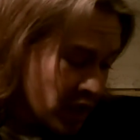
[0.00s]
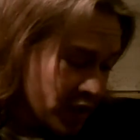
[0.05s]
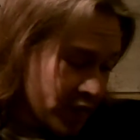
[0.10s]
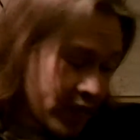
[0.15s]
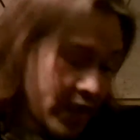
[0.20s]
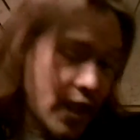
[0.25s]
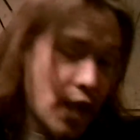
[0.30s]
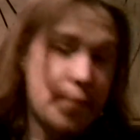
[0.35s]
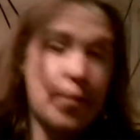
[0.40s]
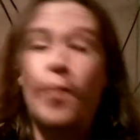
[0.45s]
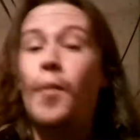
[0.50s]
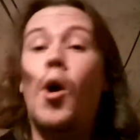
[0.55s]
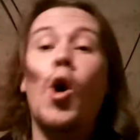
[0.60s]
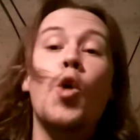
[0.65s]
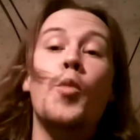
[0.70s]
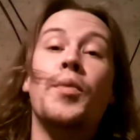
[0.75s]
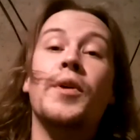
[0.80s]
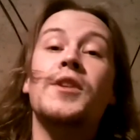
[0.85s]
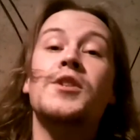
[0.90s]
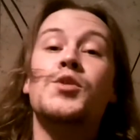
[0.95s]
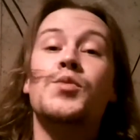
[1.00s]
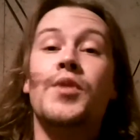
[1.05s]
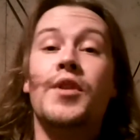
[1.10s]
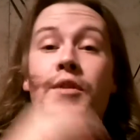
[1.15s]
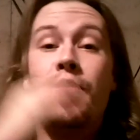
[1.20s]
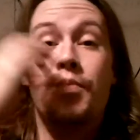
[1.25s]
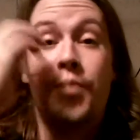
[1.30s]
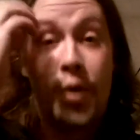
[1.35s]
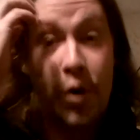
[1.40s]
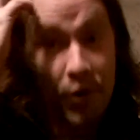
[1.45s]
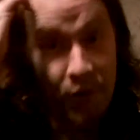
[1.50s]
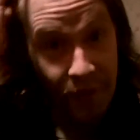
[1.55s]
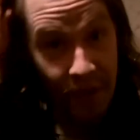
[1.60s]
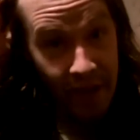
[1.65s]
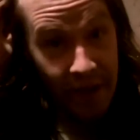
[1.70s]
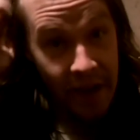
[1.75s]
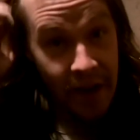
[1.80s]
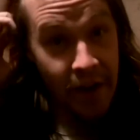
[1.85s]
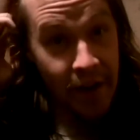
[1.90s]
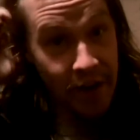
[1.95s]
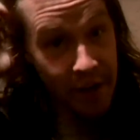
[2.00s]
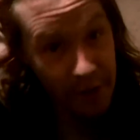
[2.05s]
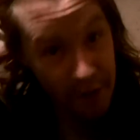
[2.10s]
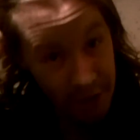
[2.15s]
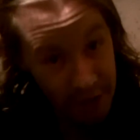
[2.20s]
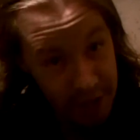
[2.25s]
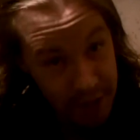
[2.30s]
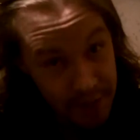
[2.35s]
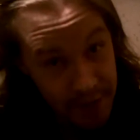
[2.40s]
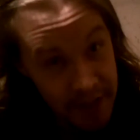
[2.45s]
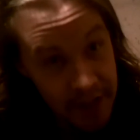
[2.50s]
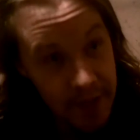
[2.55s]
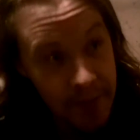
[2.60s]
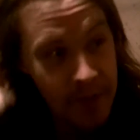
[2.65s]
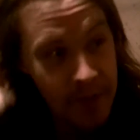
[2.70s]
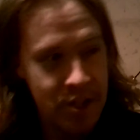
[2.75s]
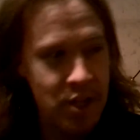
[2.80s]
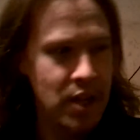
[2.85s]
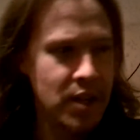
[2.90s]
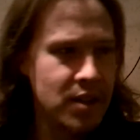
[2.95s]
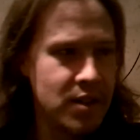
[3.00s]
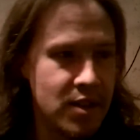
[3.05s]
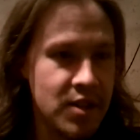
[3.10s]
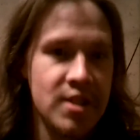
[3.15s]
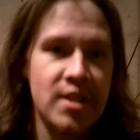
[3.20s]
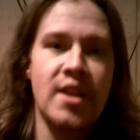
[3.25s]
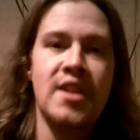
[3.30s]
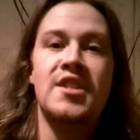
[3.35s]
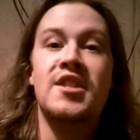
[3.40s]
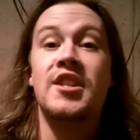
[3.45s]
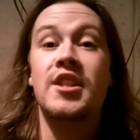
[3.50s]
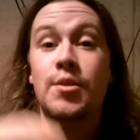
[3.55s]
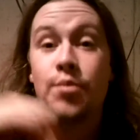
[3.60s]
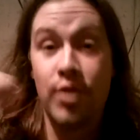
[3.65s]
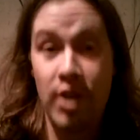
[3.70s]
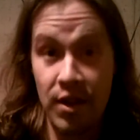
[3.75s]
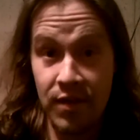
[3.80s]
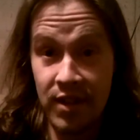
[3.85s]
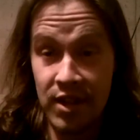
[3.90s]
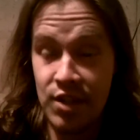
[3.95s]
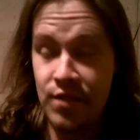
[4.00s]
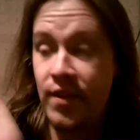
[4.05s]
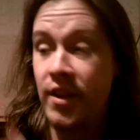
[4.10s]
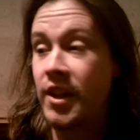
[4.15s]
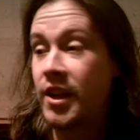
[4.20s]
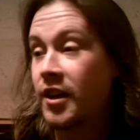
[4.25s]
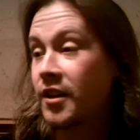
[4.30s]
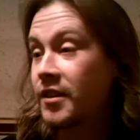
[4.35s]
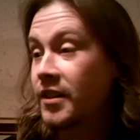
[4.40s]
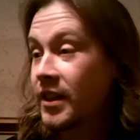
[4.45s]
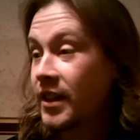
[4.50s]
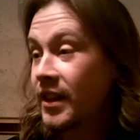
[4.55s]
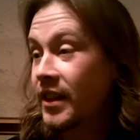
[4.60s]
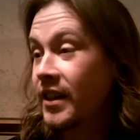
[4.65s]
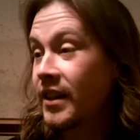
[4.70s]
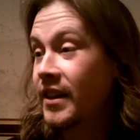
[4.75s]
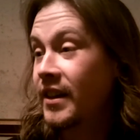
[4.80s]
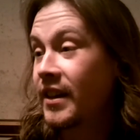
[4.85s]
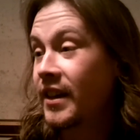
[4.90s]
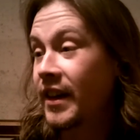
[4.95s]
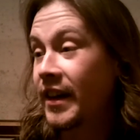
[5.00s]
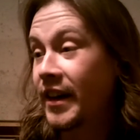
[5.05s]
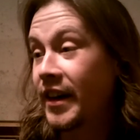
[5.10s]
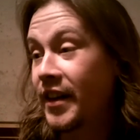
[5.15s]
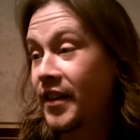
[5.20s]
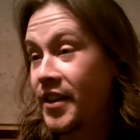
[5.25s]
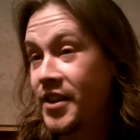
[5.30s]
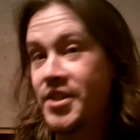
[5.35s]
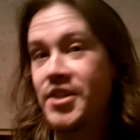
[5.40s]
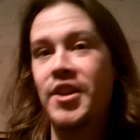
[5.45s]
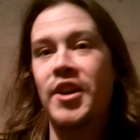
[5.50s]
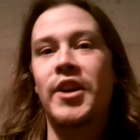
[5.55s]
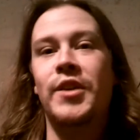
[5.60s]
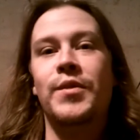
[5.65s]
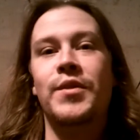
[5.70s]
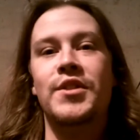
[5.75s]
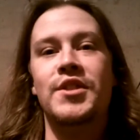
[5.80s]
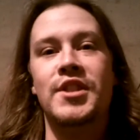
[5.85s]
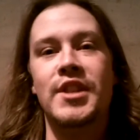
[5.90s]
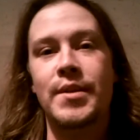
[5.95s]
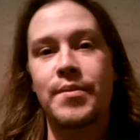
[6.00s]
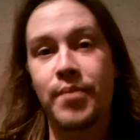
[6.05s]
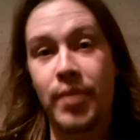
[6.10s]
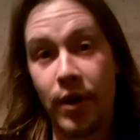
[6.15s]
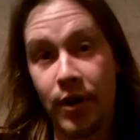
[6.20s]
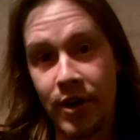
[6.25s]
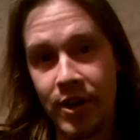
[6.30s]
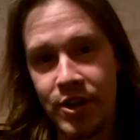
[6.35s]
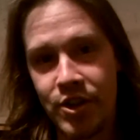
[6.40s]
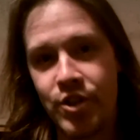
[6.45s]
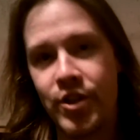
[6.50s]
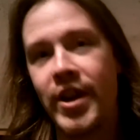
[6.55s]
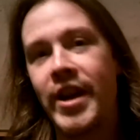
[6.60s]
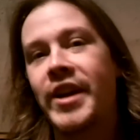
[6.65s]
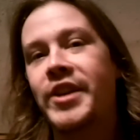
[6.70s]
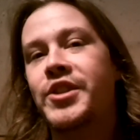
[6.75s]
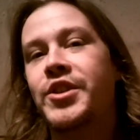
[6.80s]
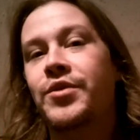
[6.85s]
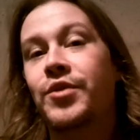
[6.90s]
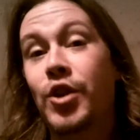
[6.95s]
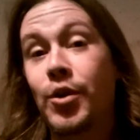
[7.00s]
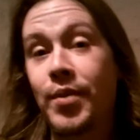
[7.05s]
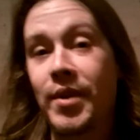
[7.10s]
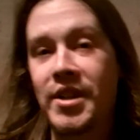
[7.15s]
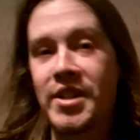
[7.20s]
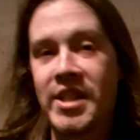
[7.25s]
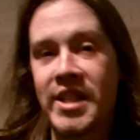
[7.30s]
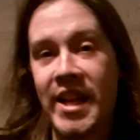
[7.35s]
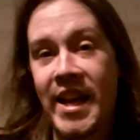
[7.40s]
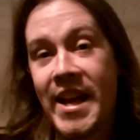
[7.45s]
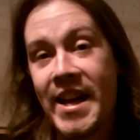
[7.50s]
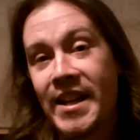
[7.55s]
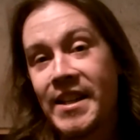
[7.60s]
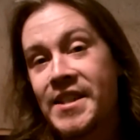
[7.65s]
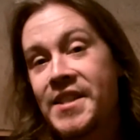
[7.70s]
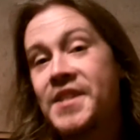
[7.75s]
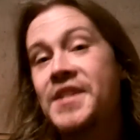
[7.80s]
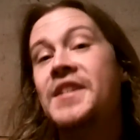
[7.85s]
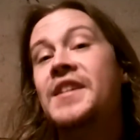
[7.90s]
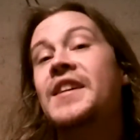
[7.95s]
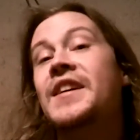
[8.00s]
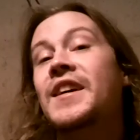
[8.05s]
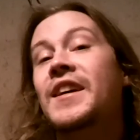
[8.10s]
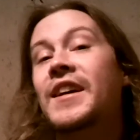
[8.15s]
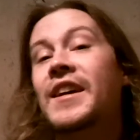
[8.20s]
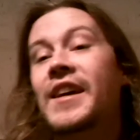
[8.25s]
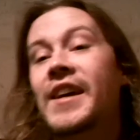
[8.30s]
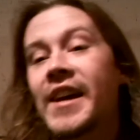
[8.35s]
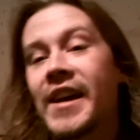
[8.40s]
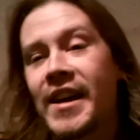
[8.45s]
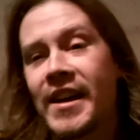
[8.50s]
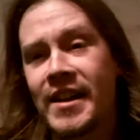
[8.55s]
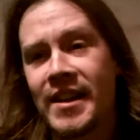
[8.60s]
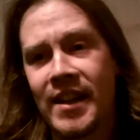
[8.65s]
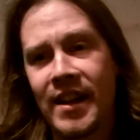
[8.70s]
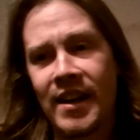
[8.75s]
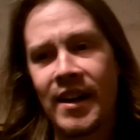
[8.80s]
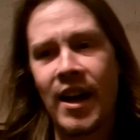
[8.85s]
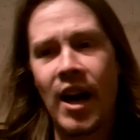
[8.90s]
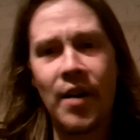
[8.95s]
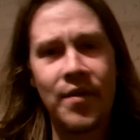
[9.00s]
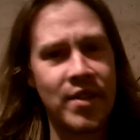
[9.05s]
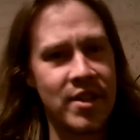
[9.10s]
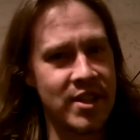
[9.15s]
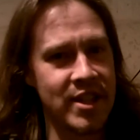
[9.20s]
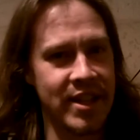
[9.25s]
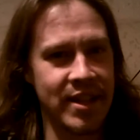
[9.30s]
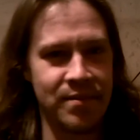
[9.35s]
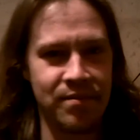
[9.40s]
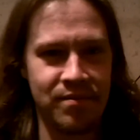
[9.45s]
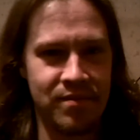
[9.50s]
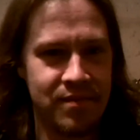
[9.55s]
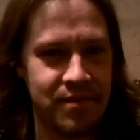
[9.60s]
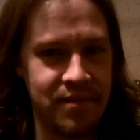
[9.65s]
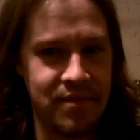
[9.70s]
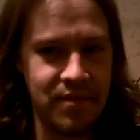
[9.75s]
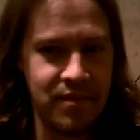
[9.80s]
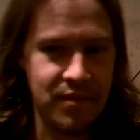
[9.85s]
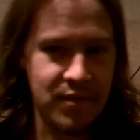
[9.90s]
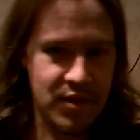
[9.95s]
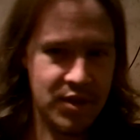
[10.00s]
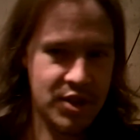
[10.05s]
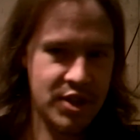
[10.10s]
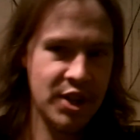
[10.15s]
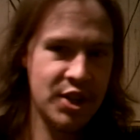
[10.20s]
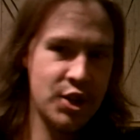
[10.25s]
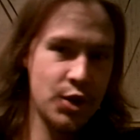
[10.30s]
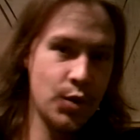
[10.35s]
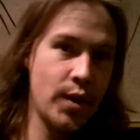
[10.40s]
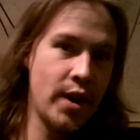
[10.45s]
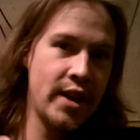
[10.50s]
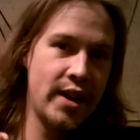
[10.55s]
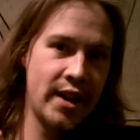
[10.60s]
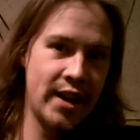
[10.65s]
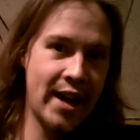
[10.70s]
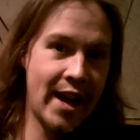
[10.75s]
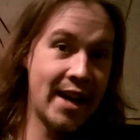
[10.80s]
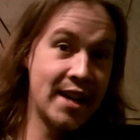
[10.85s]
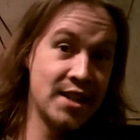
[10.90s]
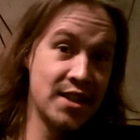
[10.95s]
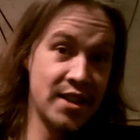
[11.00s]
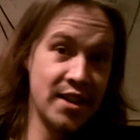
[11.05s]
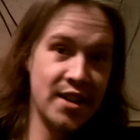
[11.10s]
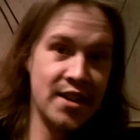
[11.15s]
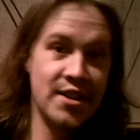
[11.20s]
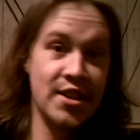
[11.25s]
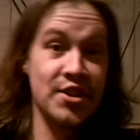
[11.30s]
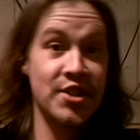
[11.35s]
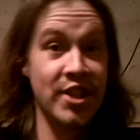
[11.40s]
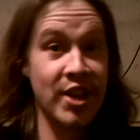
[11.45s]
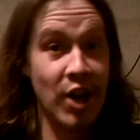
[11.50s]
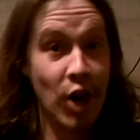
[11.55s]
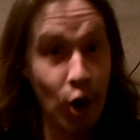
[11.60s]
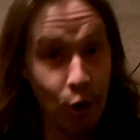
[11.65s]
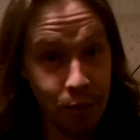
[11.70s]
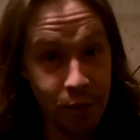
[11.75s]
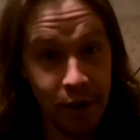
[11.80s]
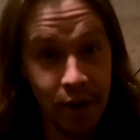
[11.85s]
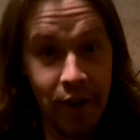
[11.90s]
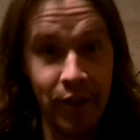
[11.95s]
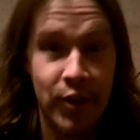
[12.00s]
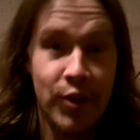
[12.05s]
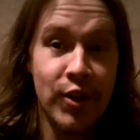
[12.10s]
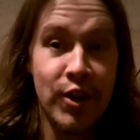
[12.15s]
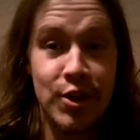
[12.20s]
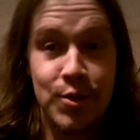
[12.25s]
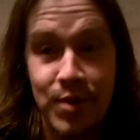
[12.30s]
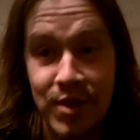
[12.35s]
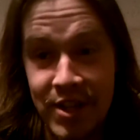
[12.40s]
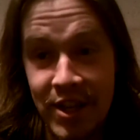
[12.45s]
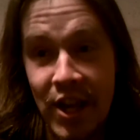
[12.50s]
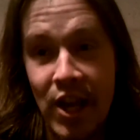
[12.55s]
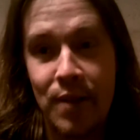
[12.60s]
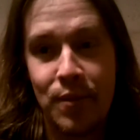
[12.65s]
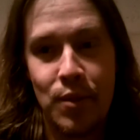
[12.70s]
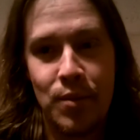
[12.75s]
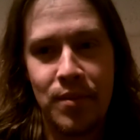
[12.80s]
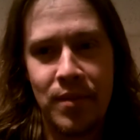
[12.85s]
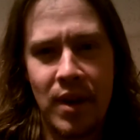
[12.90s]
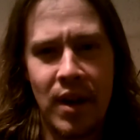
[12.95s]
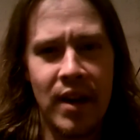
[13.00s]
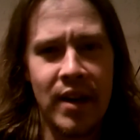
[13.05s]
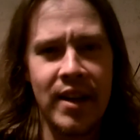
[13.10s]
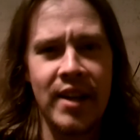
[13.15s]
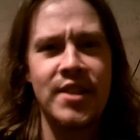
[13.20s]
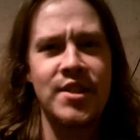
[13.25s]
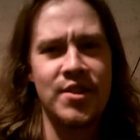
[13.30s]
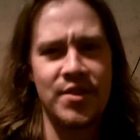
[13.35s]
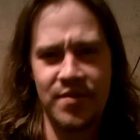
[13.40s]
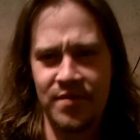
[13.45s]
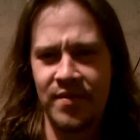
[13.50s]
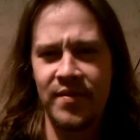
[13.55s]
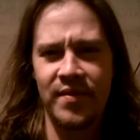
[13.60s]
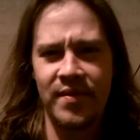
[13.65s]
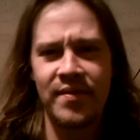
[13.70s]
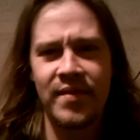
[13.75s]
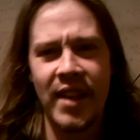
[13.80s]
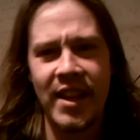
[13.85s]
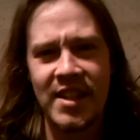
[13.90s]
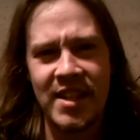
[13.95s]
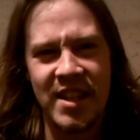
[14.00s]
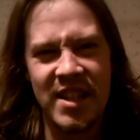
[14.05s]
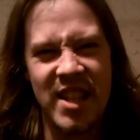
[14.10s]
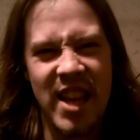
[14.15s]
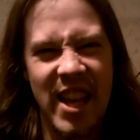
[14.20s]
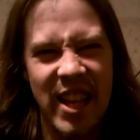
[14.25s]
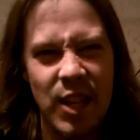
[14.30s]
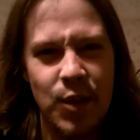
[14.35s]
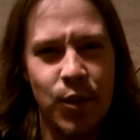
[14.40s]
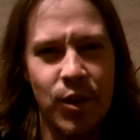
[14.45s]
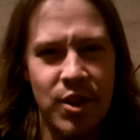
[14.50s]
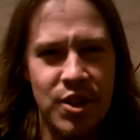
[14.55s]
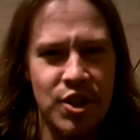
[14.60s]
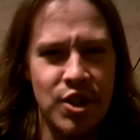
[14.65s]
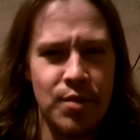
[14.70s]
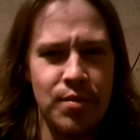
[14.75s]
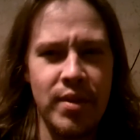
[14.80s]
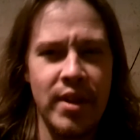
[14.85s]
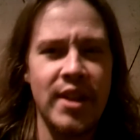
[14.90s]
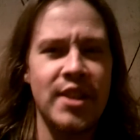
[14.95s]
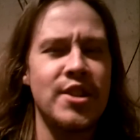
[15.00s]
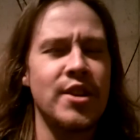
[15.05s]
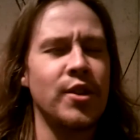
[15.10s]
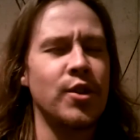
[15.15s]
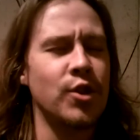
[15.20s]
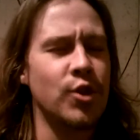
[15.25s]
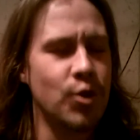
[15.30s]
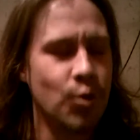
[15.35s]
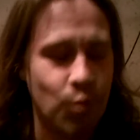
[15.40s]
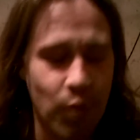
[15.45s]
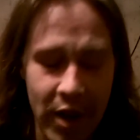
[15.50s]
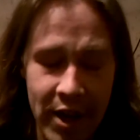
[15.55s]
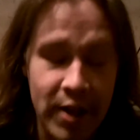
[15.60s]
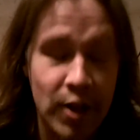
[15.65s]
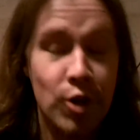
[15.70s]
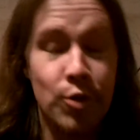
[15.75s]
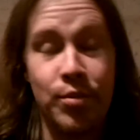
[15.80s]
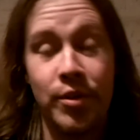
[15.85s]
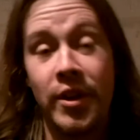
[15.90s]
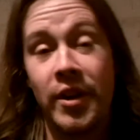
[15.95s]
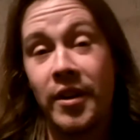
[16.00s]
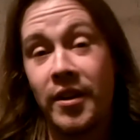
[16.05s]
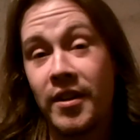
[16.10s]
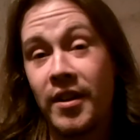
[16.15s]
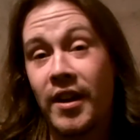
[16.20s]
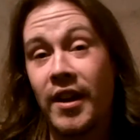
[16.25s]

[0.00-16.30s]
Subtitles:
The album opens with Birthday Card at Christmas, I had discussed in the previous video. This song was the bonus track to Rupees Dance. And obviously, situated as it is as the opener to the Christmas album, that's exactly where it should be. It's a great opener.